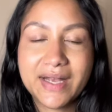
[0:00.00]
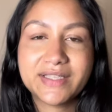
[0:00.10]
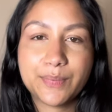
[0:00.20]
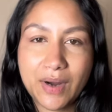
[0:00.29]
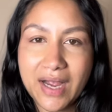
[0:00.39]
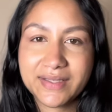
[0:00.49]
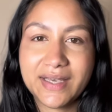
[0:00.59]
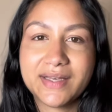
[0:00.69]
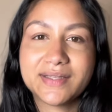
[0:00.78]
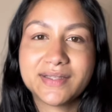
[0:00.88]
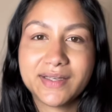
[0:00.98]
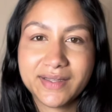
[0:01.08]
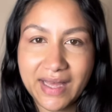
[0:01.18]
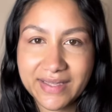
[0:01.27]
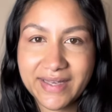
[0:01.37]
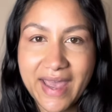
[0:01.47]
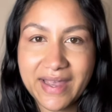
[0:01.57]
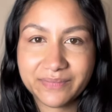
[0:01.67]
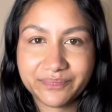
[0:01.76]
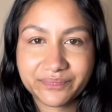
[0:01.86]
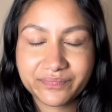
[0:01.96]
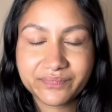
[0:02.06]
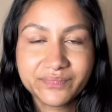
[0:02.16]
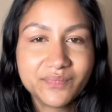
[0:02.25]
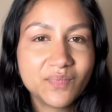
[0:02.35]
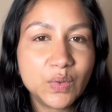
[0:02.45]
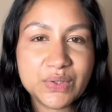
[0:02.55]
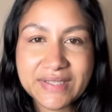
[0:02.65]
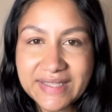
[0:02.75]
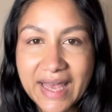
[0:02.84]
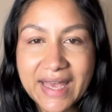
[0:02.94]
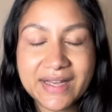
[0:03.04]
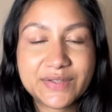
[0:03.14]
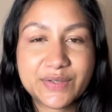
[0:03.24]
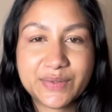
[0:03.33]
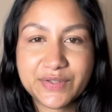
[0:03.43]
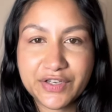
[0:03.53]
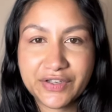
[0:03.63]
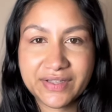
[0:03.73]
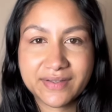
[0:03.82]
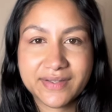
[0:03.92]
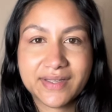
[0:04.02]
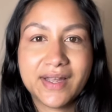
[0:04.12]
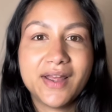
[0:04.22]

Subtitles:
to practice that day. I'm just saying to your students,